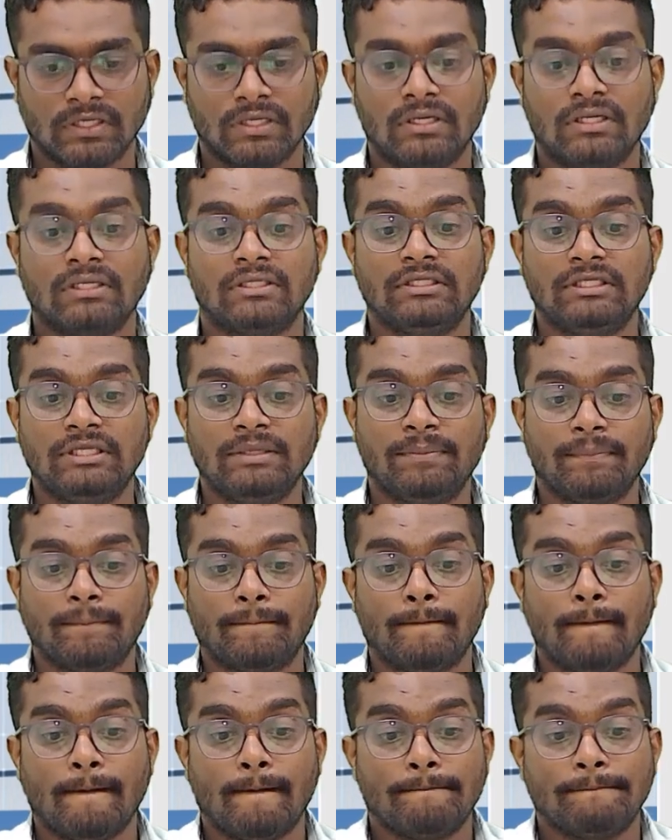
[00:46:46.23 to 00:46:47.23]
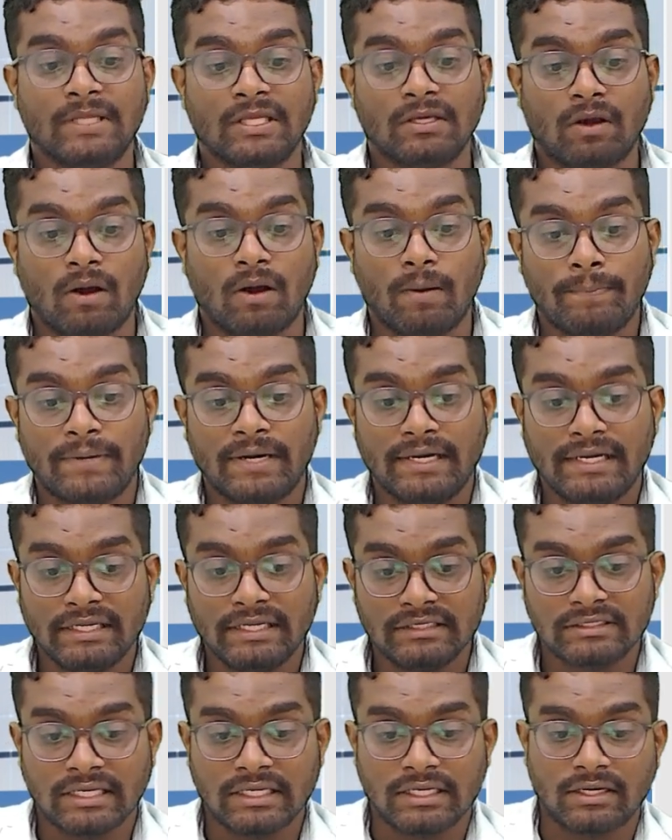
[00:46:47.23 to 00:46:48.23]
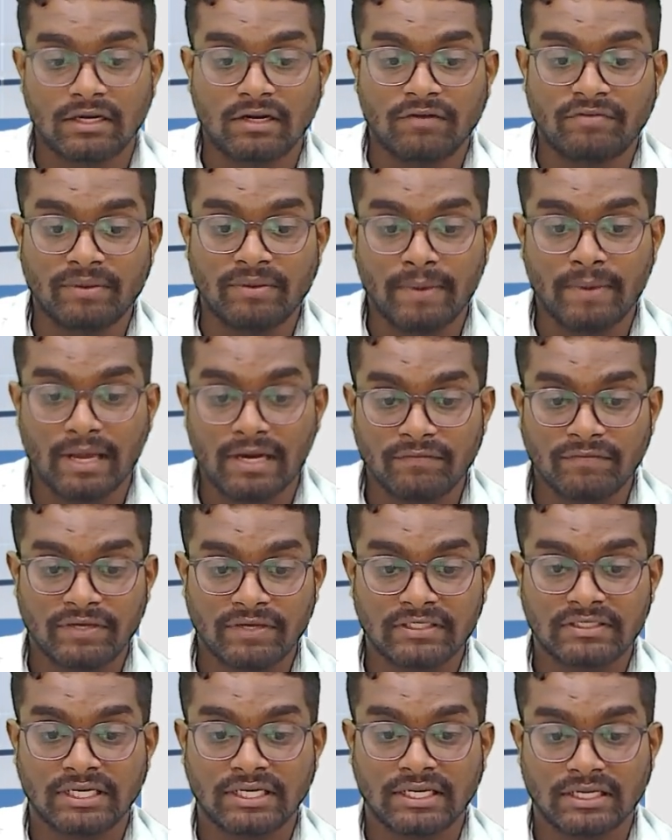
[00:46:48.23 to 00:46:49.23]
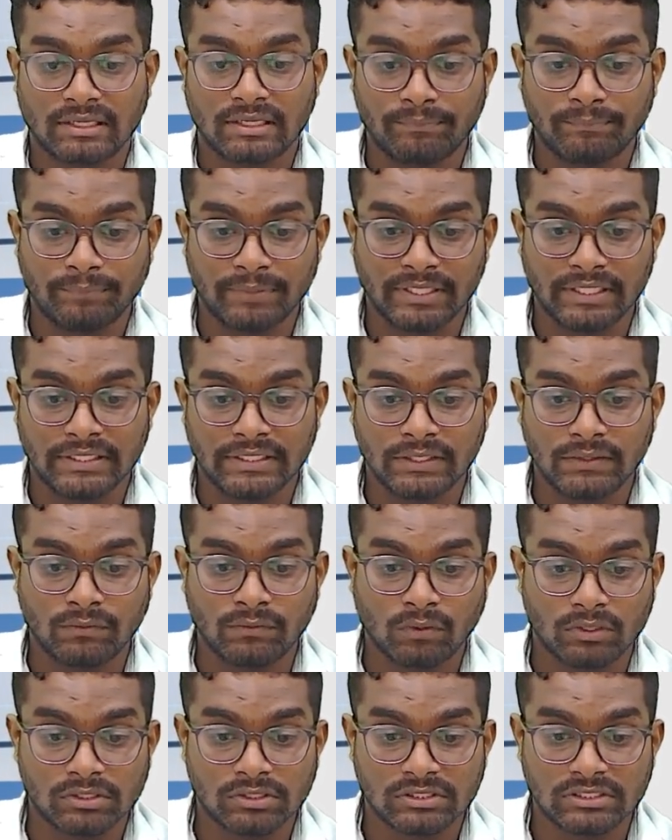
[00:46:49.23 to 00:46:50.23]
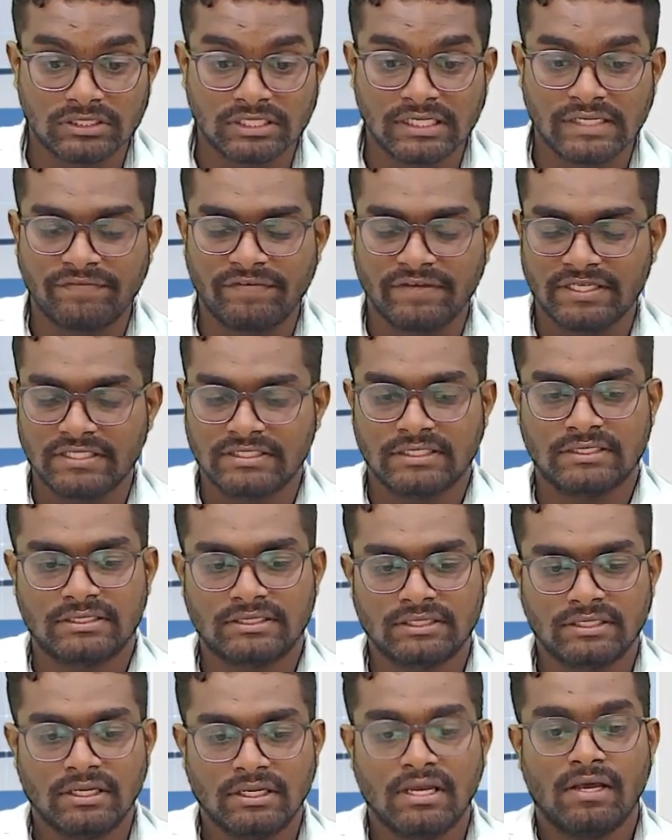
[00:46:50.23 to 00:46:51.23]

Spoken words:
the operating cycle of a manufacturing company involves three phases.